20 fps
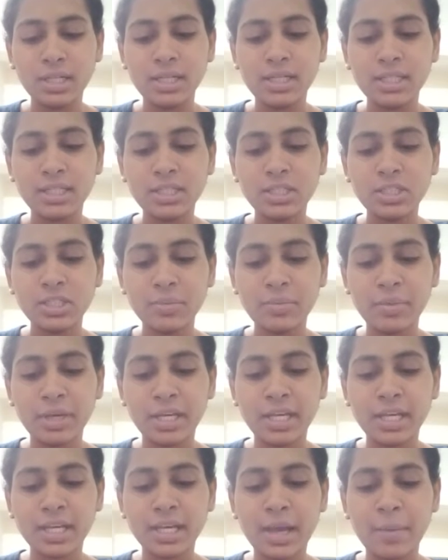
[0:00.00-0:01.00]
Decision
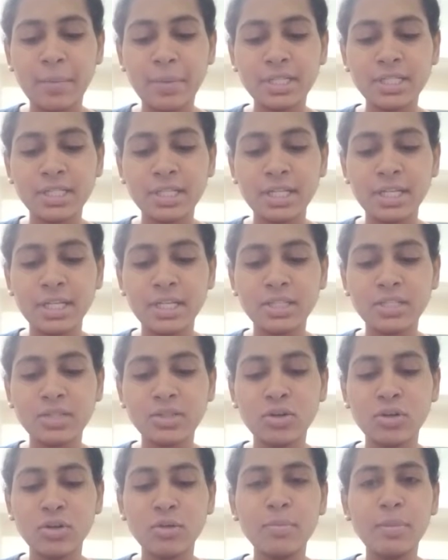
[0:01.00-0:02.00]
making capacity is
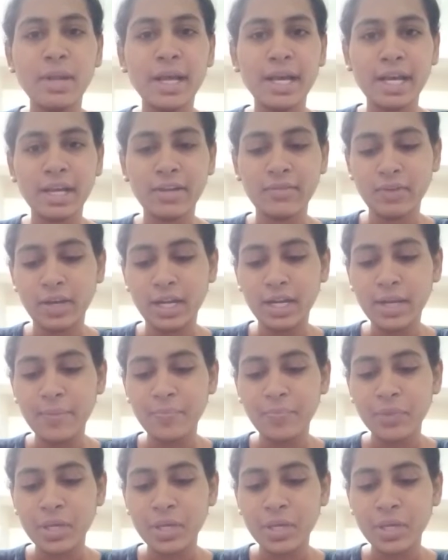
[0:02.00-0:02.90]
not black and white.